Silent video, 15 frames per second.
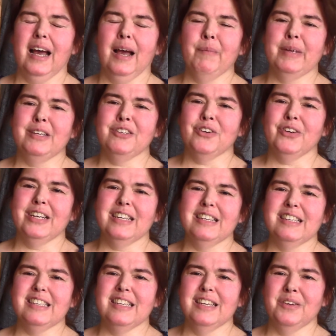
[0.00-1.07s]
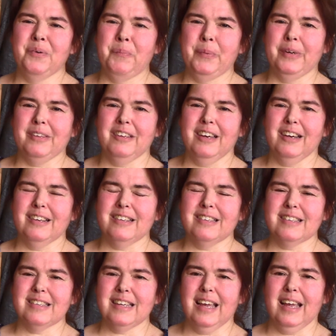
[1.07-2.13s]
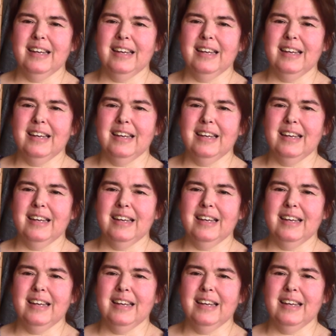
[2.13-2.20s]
I'm enjoying seeing your podcasts.